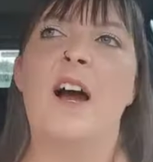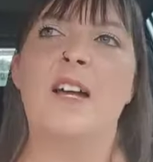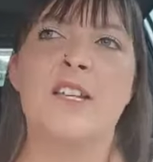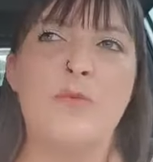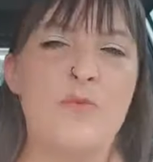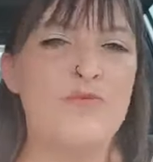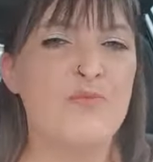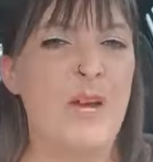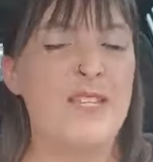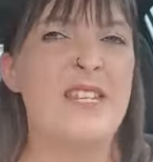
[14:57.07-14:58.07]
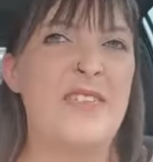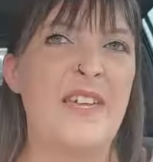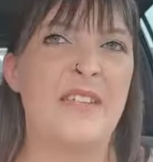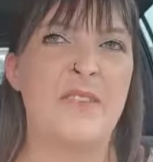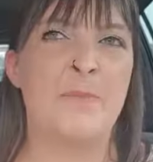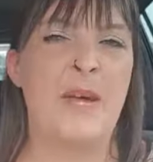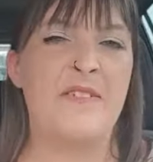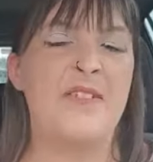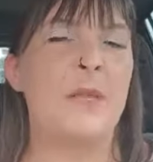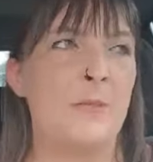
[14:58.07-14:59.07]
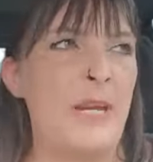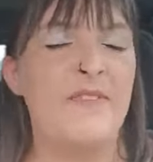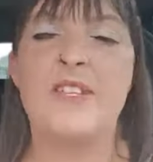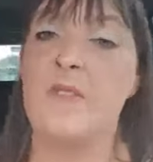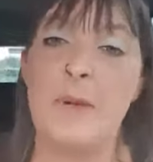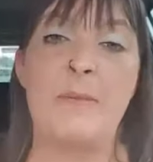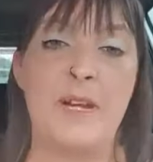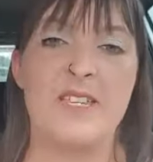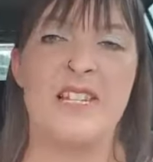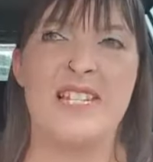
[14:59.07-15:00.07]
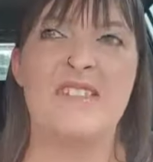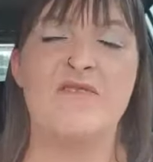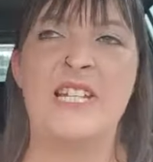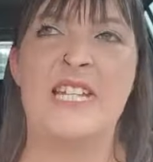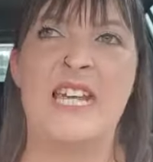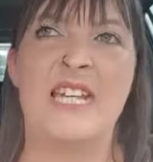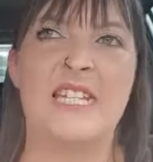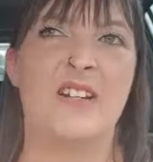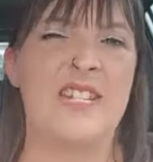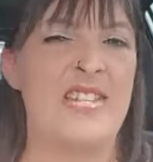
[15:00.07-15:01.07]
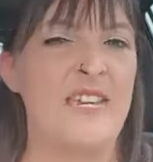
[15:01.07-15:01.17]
I don't personally think that the benefits for me personally didn't really kick in till like day